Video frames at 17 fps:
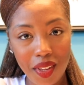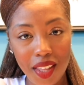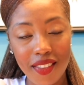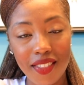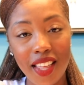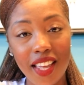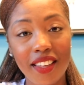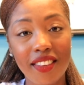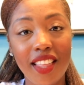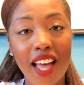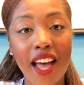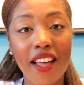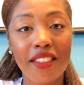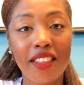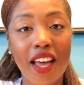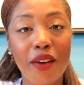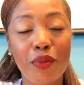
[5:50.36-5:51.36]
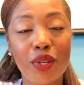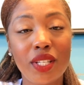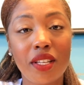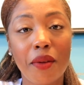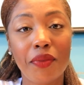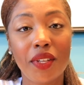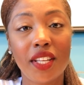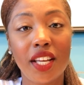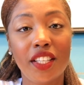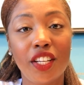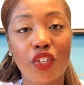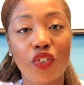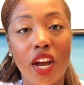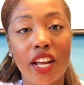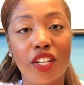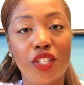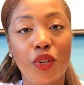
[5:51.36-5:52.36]
that was something that they
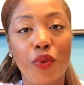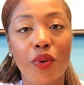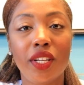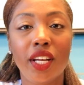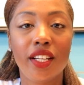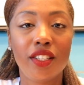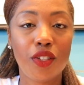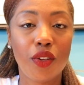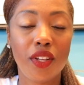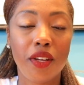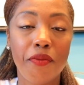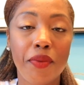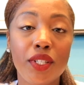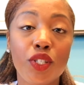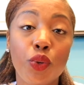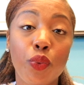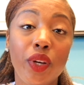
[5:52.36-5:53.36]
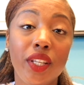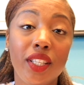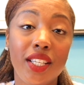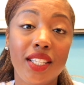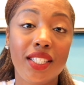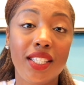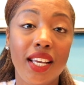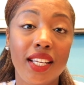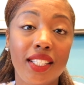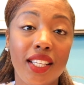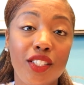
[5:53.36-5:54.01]
tried to do, and they've been doing these things.